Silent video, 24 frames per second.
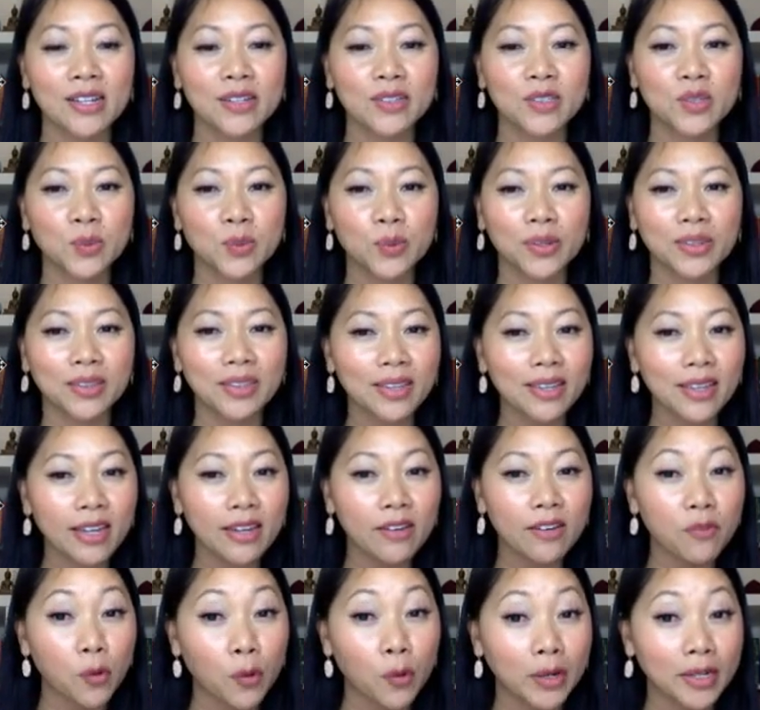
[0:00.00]
So we're
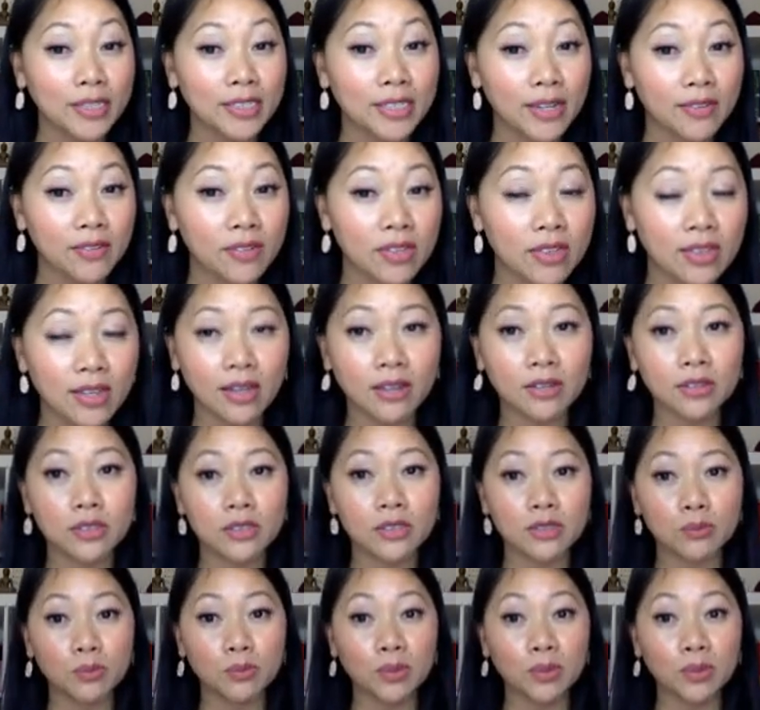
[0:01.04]
thinking 47,000.